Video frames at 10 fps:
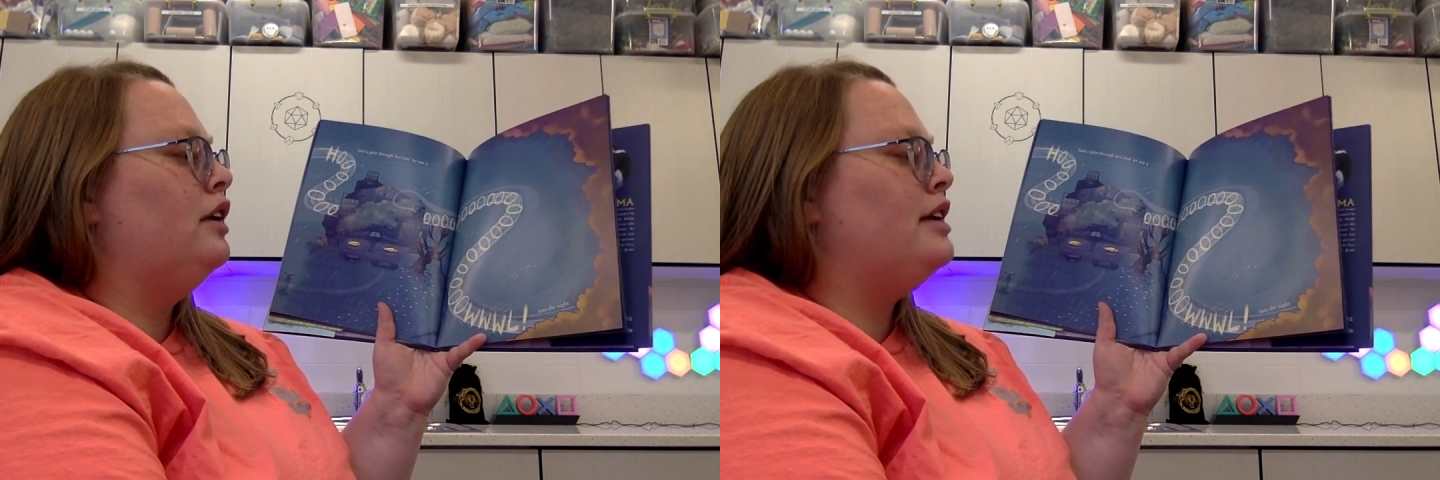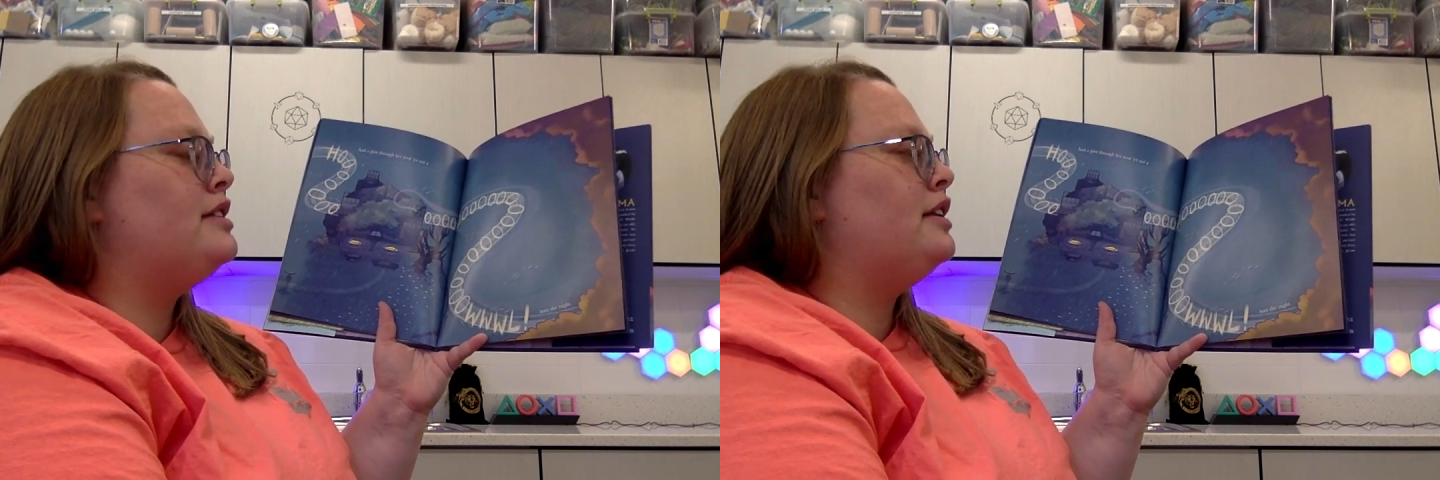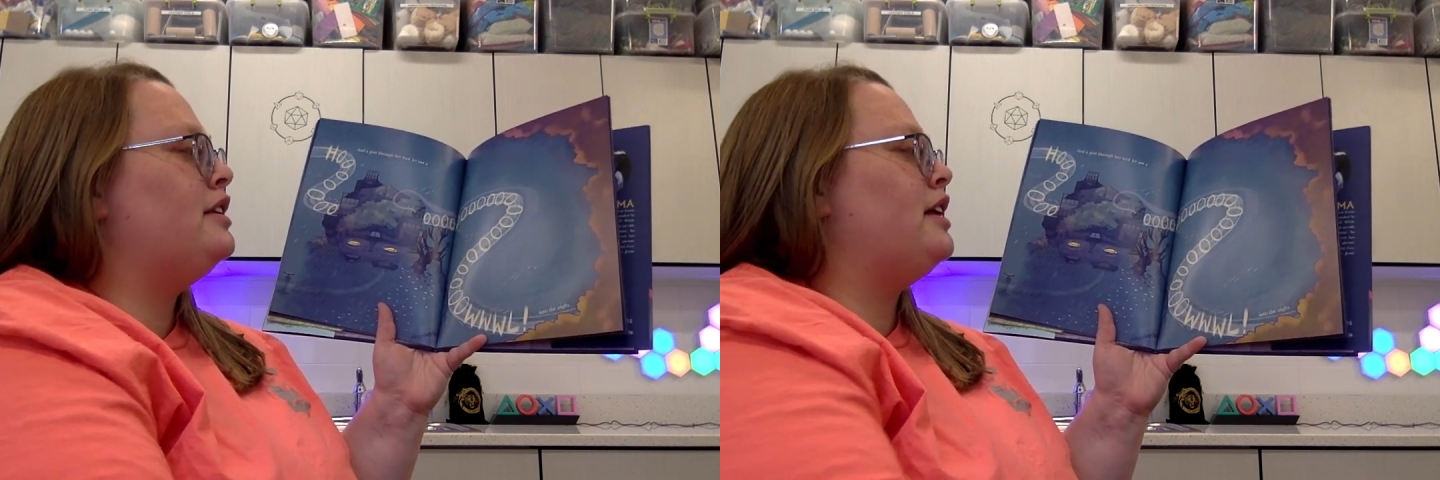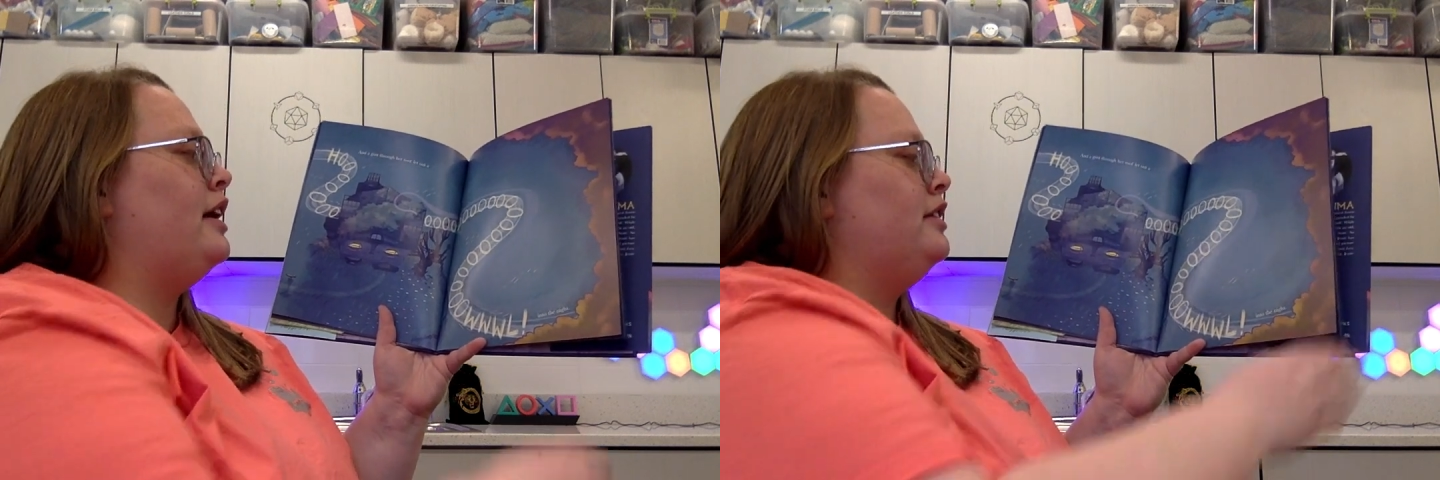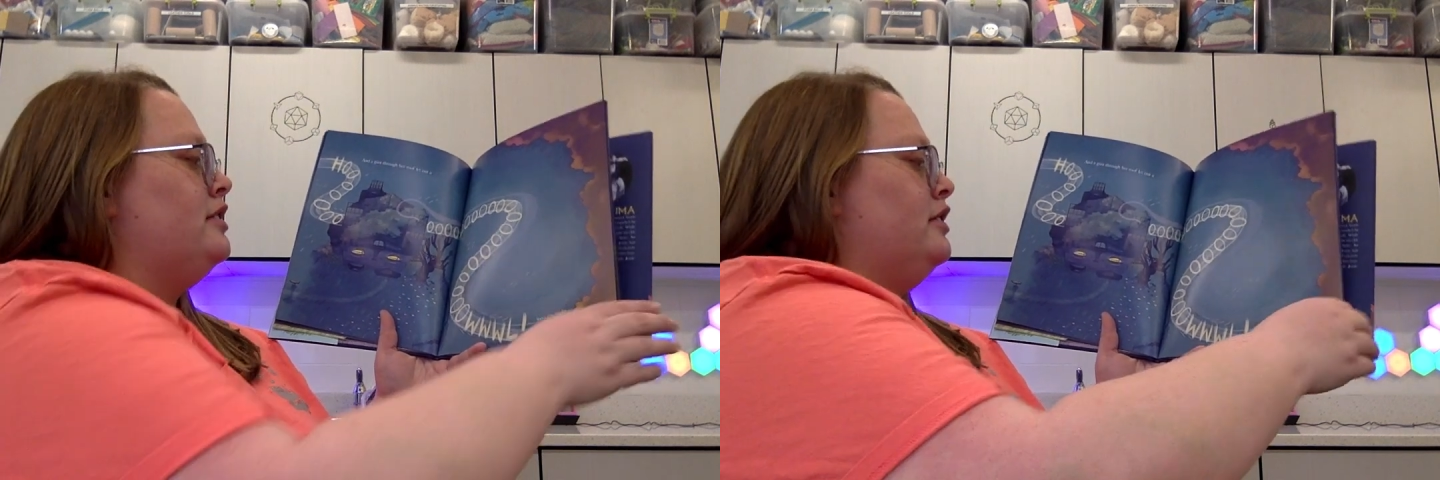into the
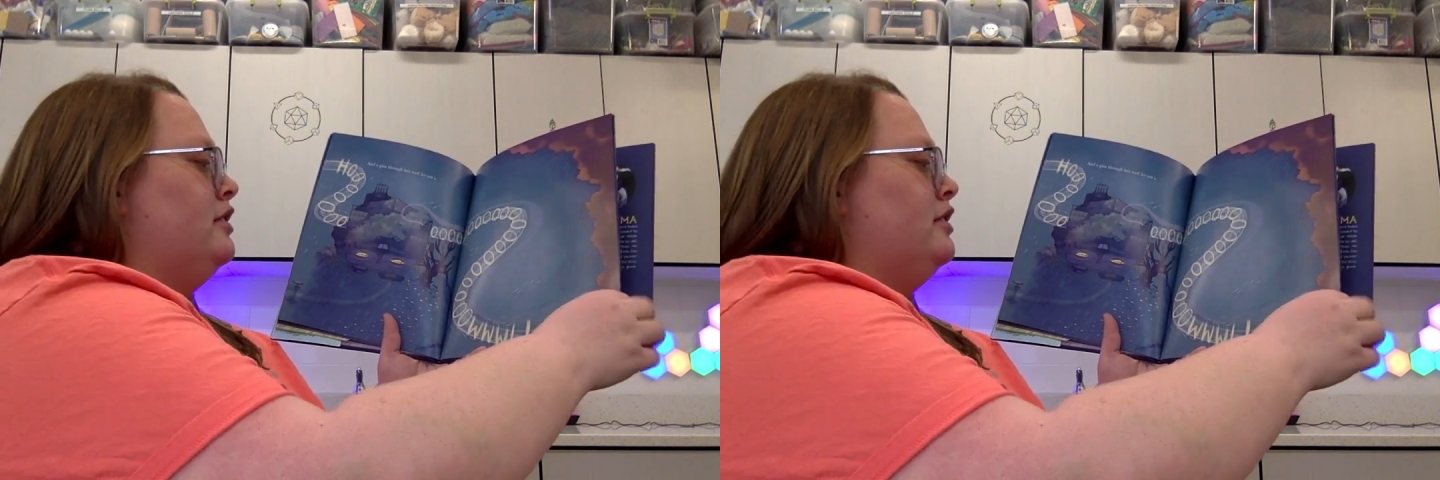night.